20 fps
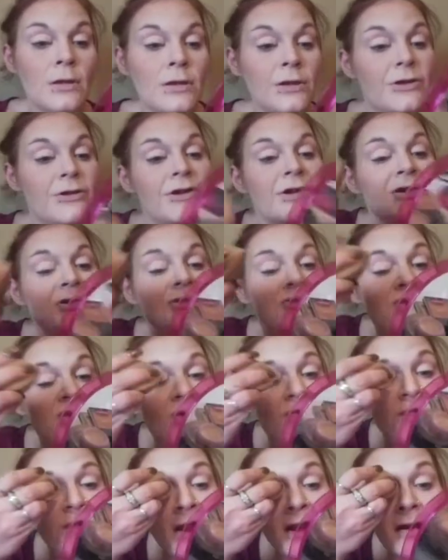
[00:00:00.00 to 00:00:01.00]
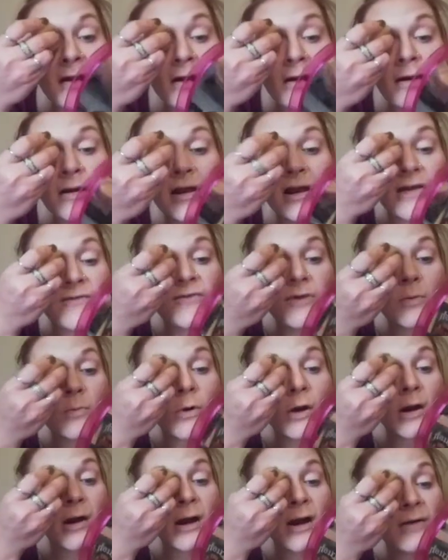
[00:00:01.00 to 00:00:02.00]
You can use your finger if you're
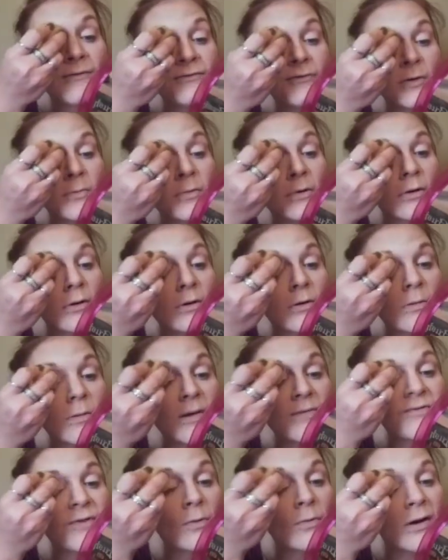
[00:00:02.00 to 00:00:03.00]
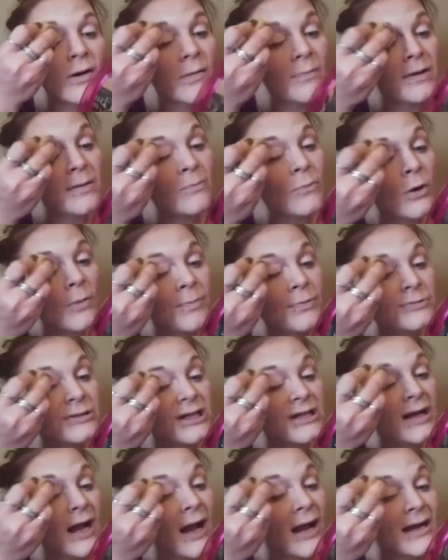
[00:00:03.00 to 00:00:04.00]
more comfortable. If you want to be more
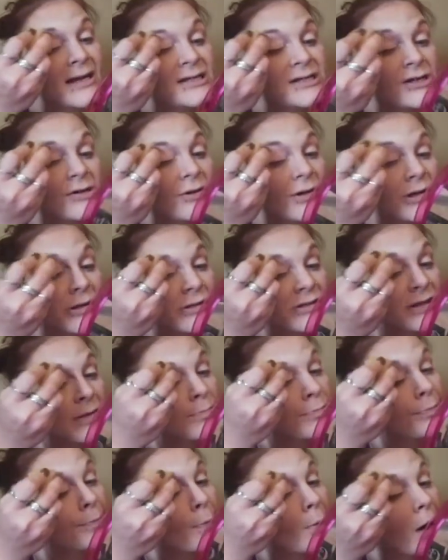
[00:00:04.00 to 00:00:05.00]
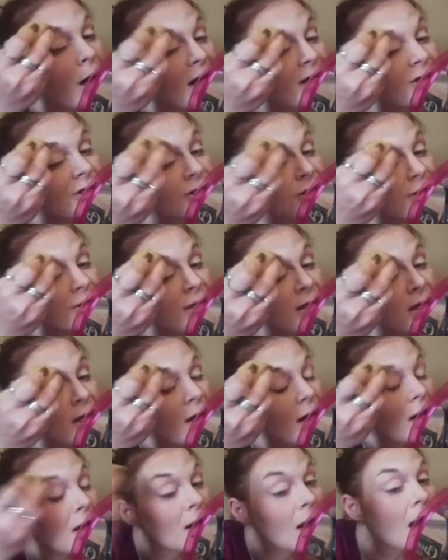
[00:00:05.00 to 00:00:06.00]
precise, you can use a brush.
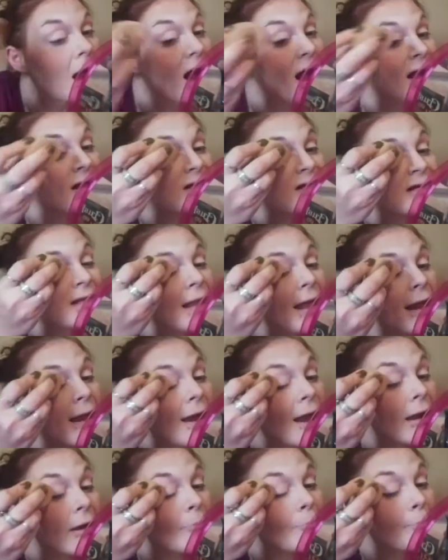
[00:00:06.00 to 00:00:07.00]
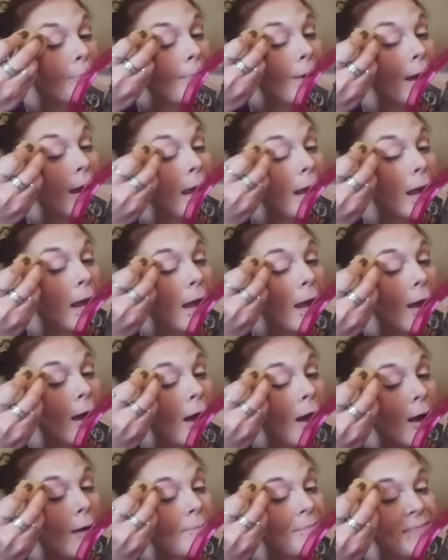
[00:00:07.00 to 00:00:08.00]
I just like kind of bringing it
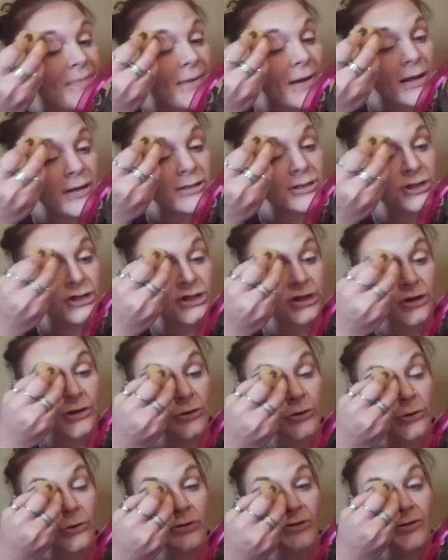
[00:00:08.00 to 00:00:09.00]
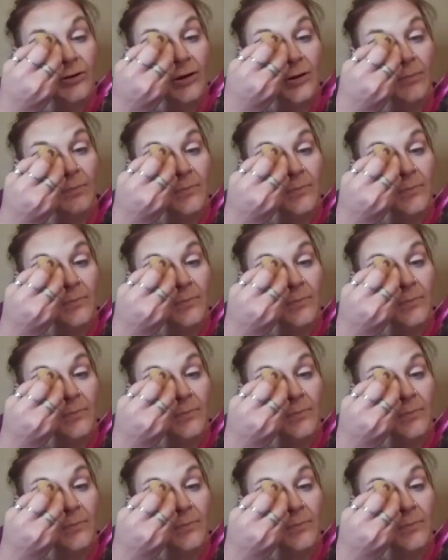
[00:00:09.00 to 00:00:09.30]
up to